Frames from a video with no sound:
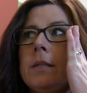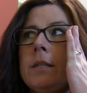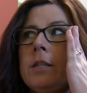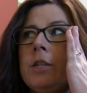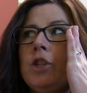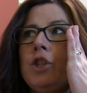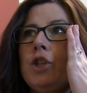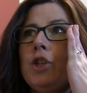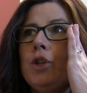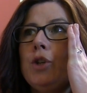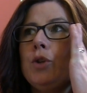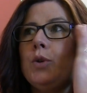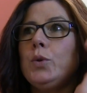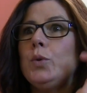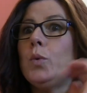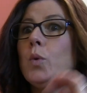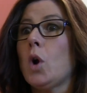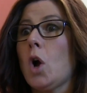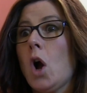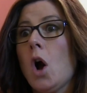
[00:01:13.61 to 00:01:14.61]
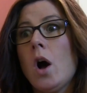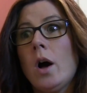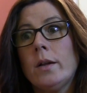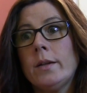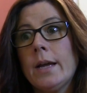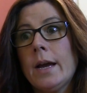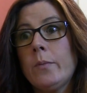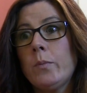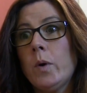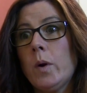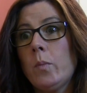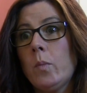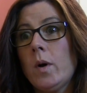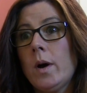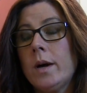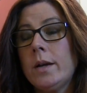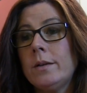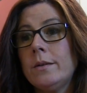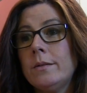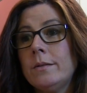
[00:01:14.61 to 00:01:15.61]
Did you call
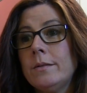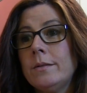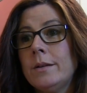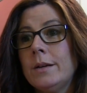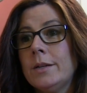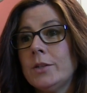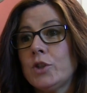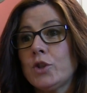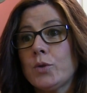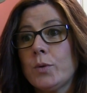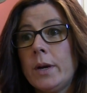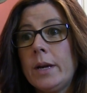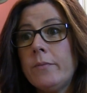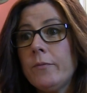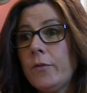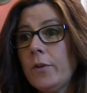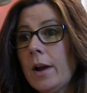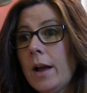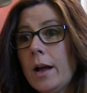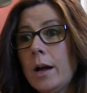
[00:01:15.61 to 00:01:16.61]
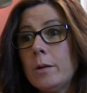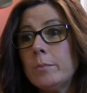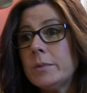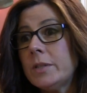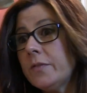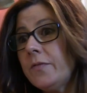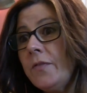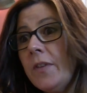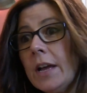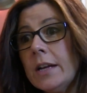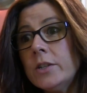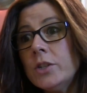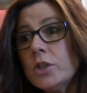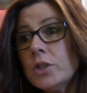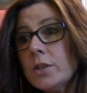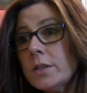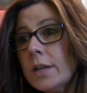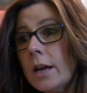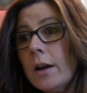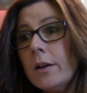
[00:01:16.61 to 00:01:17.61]
911, scream for help, defend
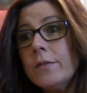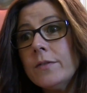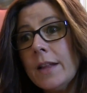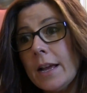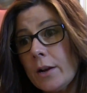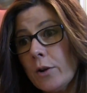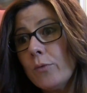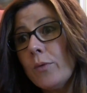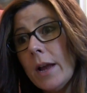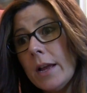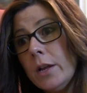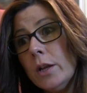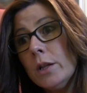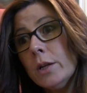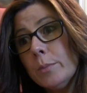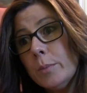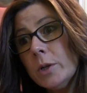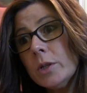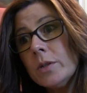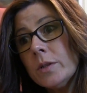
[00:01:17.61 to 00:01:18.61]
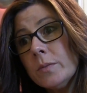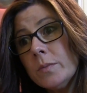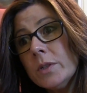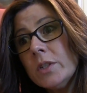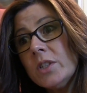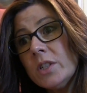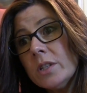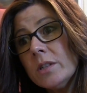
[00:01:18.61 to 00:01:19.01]
yourself like a regular person would